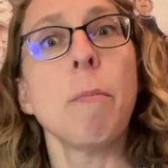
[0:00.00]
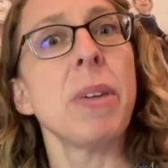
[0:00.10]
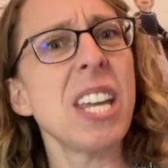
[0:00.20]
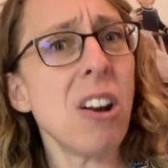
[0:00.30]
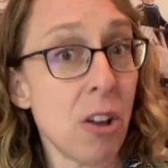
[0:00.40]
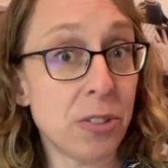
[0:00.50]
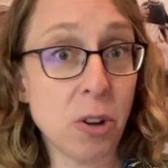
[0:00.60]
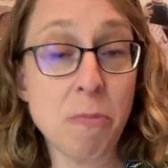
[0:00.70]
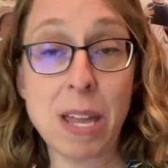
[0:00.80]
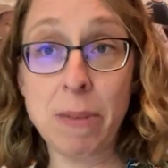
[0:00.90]
But then
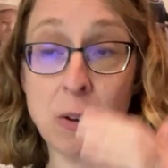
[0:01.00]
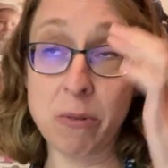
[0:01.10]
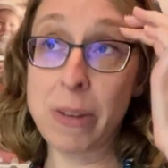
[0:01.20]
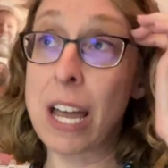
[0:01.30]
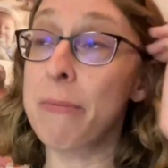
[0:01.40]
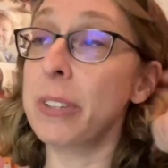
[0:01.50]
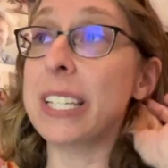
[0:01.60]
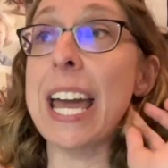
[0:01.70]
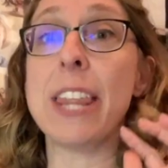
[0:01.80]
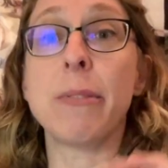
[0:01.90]
also maybe it would be helpful to
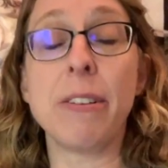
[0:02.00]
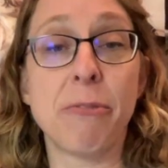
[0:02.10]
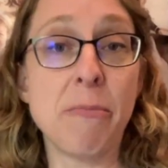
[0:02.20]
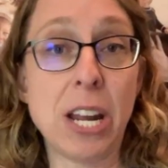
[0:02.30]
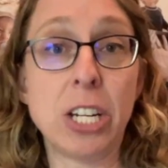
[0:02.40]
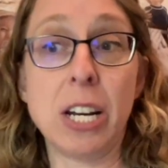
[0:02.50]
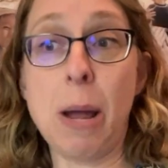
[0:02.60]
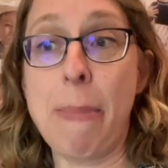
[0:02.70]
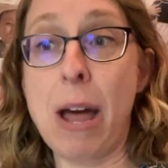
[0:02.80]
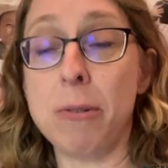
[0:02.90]
gather information
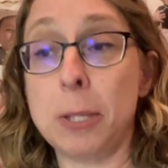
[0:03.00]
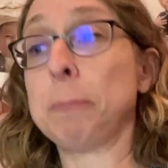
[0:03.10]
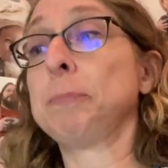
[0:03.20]
about